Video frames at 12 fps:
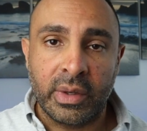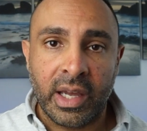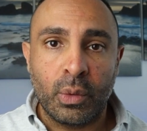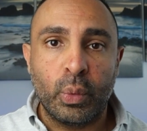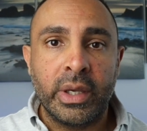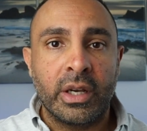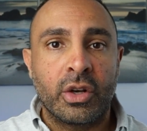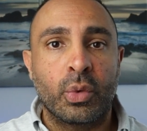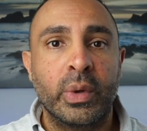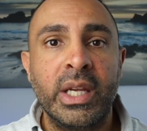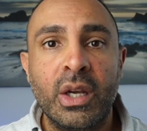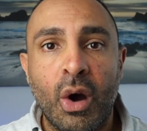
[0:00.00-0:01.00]
Can we
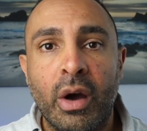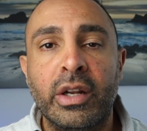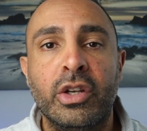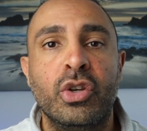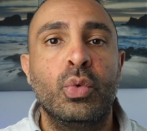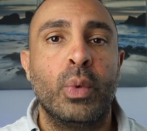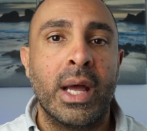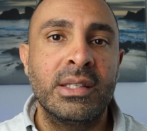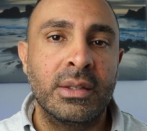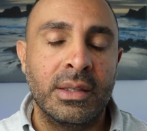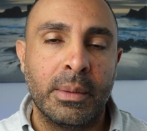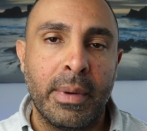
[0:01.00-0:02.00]
agree on a new
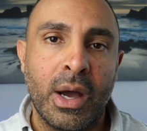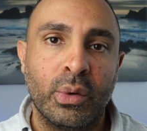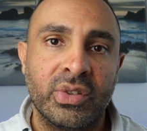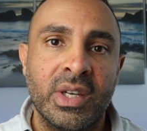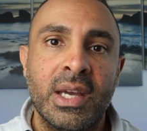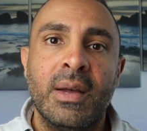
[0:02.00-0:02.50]
rental amount